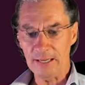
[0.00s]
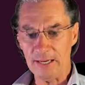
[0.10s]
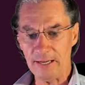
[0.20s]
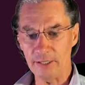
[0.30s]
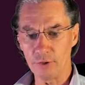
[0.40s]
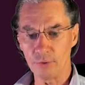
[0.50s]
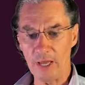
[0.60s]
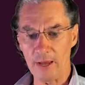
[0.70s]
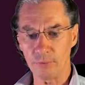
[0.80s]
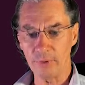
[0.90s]
and I go
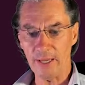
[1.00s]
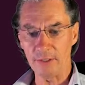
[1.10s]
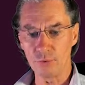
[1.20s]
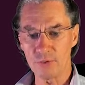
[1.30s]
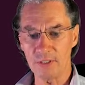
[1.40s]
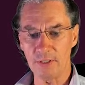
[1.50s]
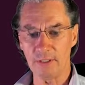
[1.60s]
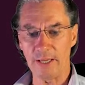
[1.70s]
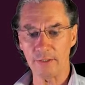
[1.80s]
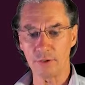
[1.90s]
down and you see
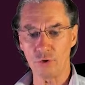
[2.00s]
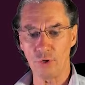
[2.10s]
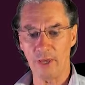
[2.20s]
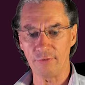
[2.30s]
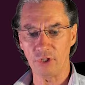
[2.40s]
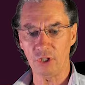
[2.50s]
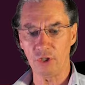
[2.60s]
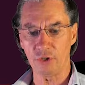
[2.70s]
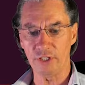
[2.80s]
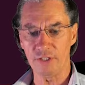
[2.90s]
that you have
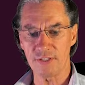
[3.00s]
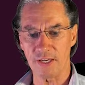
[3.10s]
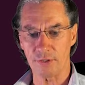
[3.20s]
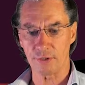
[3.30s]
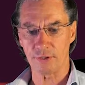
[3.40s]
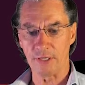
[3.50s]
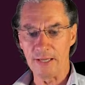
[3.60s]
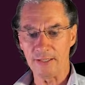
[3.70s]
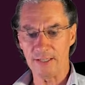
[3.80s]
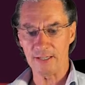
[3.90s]
here Insert
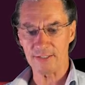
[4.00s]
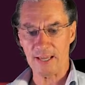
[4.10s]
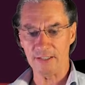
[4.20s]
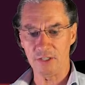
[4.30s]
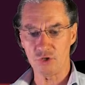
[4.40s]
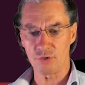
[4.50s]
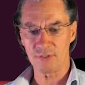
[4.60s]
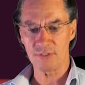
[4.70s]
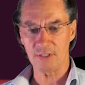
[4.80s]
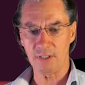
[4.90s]
Guest Addition
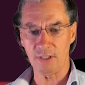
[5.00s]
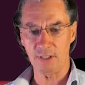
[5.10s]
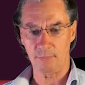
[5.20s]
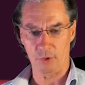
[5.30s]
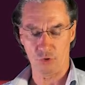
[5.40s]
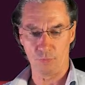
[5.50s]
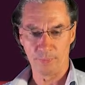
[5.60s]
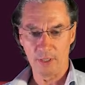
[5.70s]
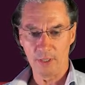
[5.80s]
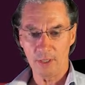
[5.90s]
CD Image.
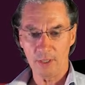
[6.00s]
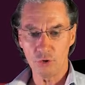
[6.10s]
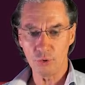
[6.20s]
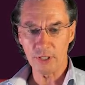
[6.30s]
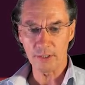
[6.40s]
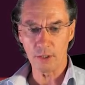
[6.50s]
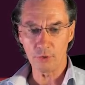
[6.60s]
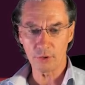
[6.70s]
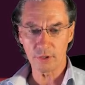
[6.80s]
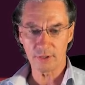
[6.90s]
You can
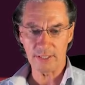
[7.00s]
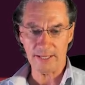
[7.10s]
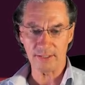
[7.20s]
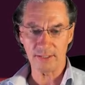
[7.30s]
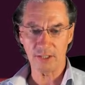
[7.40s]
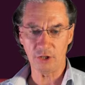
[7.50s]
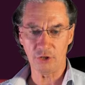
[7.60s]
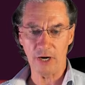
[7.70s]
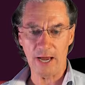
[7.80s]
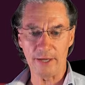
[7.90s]
look that
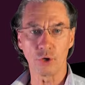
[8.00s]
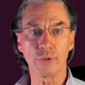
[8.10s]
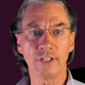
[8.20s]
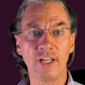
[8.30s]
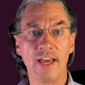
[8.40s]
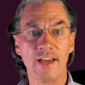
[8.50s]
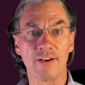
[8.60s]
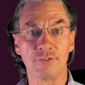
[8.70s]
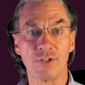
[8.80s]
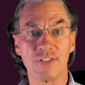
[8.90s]
here I already
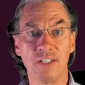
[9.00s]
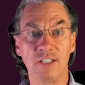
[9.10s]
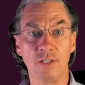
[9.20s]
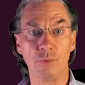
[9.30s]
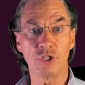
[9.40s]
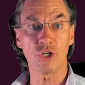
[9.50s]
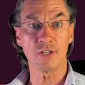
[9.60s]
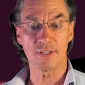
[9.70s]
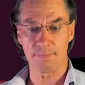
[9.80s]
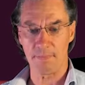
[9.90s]
have the CD which
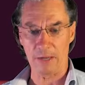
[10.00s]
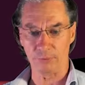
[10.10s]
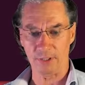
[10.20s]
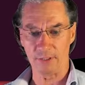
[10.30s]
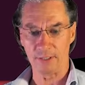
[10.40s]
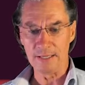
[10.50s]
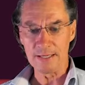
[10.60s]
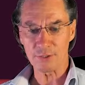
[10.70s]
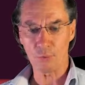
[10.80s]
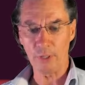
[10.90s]
is mounted.
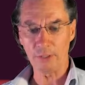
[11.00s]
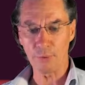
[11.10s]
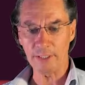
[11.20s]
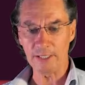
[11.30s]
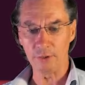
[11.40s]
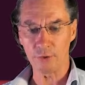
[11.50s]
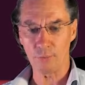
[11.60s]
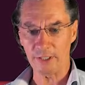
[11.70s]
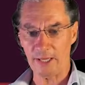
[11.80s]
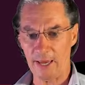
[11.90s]
So we'll quickly
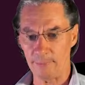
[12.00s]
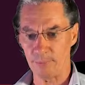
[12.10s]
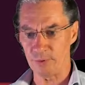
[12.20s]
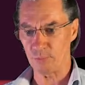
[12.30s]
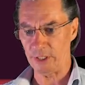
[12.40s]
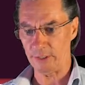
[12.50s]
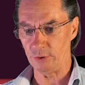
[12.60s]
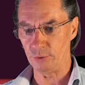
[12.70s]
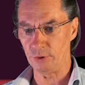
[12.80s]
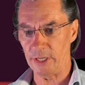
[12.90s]
look what happens when I
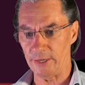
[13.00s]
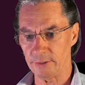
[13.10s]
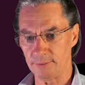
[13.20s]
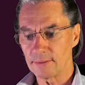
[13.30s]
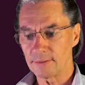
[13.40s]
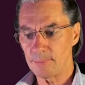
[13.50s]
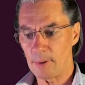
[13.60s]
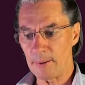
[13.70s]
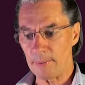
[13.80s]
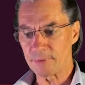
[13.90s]
do that. The
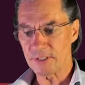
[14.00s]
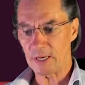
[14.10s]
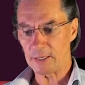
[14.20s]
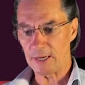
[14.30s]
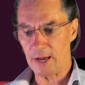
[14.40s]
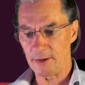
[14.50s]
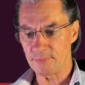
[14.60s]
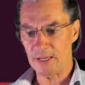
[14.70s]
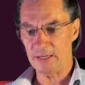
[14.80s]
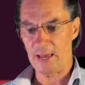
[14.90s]
pop-up
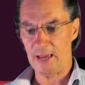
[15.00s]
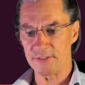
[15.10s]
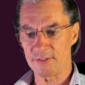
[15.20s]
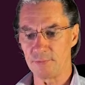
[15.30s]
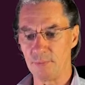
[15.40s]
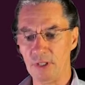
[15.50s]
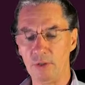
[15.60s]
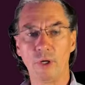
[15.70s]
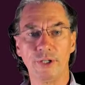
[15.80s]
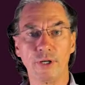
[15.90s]
comes and asks me
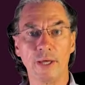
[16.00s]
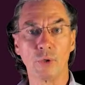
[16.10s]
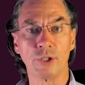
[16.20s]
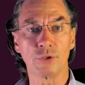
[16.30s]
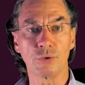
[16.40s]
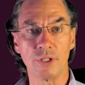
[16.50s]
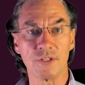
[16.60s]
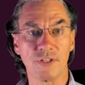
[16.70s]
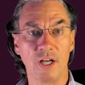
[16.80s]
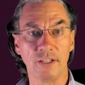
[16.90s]
whether I want to
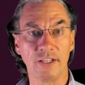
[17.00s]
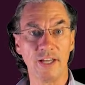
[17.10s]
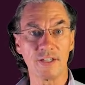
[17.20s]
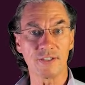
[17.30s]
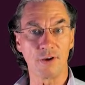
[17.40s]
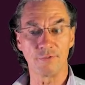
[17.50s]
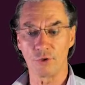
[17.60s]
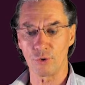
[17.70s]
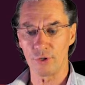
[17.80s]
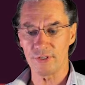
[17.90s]
install this. Of
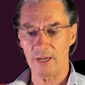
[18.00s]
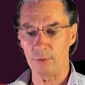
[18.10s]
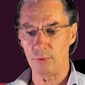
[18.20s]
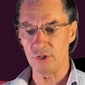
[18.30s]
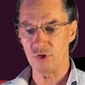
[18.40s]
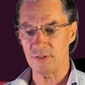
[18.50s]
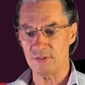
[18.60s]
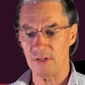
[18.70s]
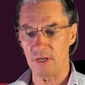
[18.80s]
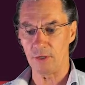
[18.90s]
course, I will
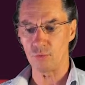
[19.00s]
just say